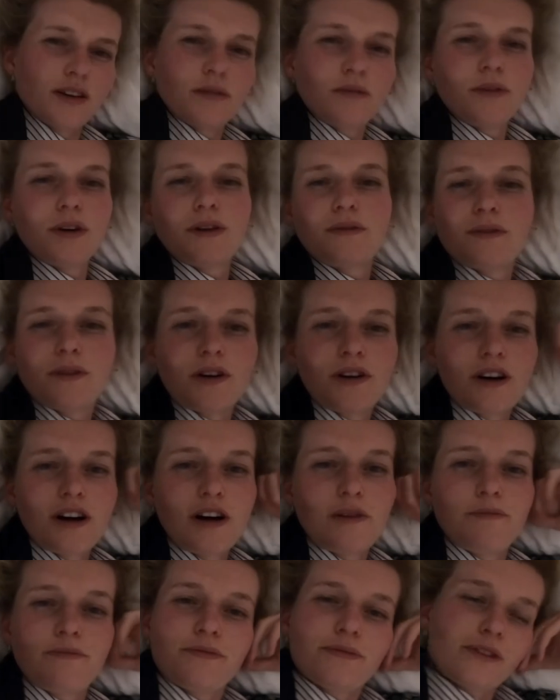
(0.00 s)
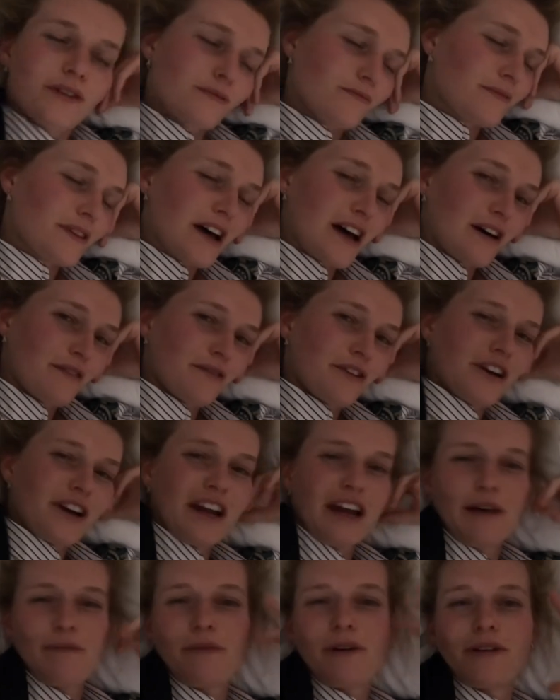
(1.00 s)
We woke up from our
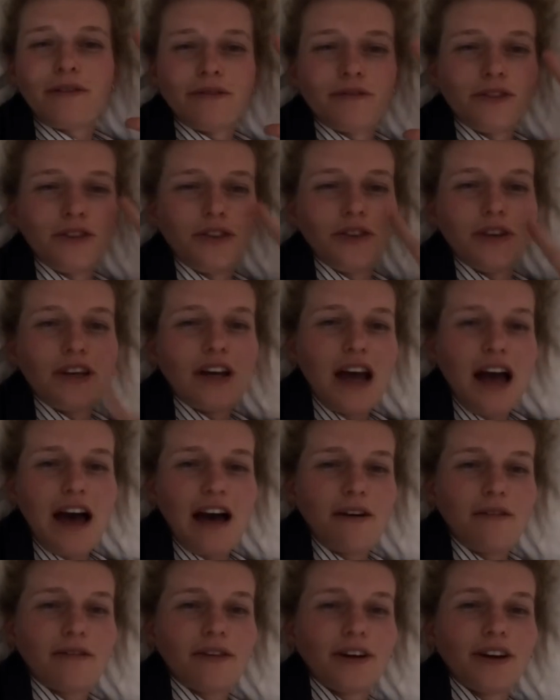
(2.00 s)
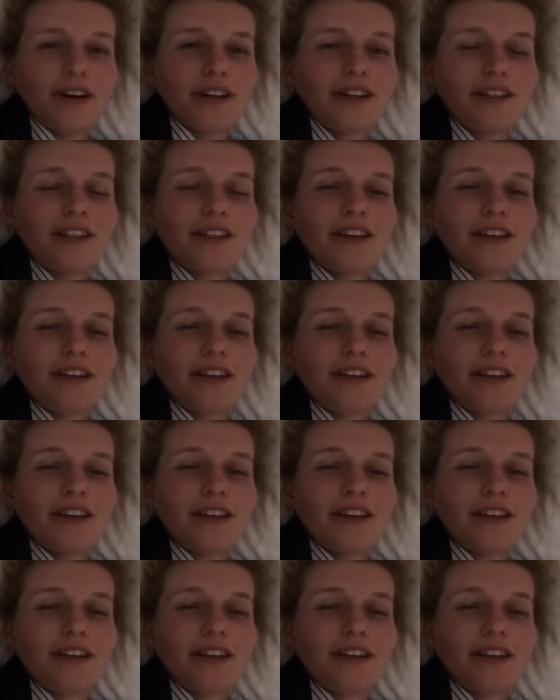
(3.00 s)
nap of three hours.